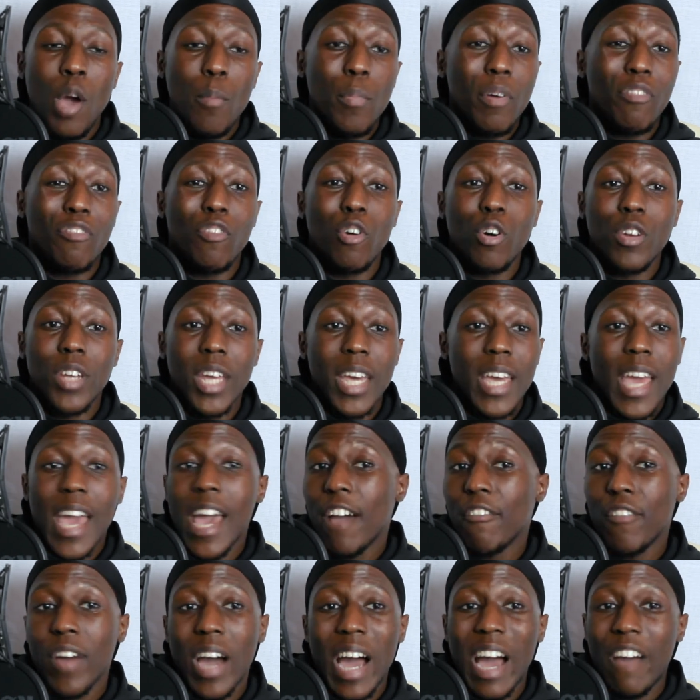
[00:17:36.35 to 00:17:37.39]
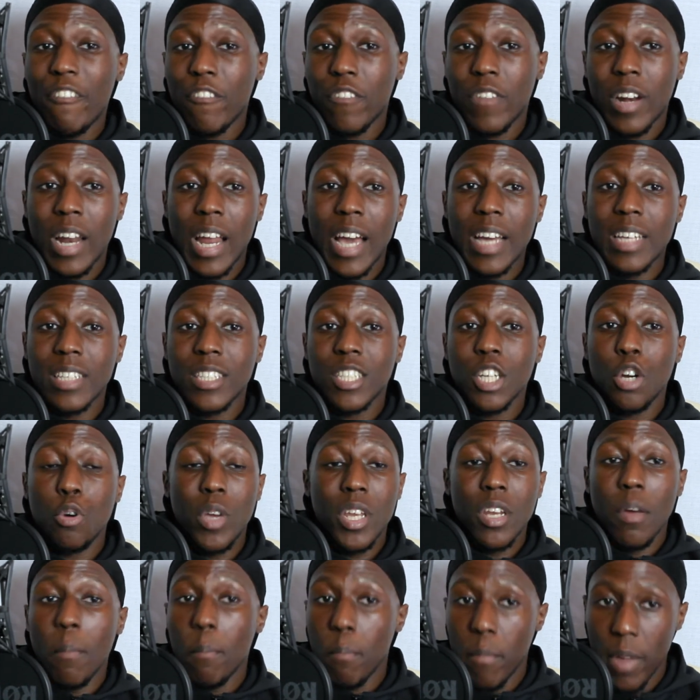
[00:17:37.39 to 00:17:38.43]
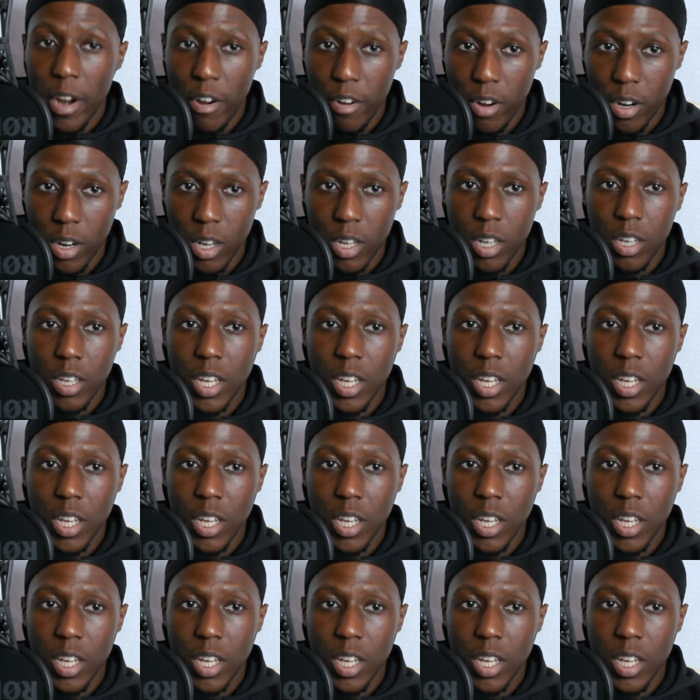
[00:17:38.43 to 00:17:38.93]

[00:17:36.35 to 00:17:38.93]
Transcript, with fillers: before they ever have clientele in America,